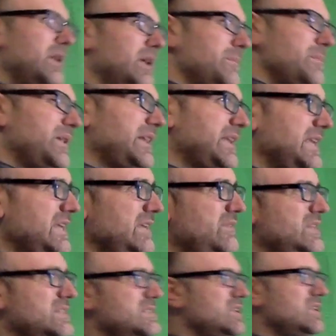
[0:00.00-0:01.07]
I believe,
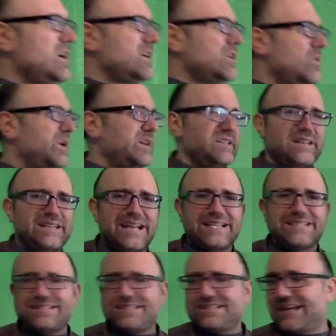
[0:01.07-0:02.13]
does not go into
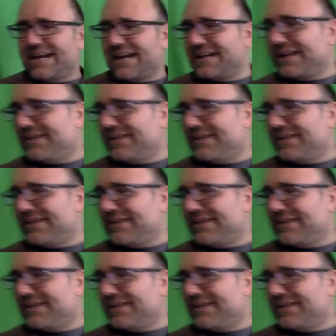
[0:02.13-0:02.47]
nicely to any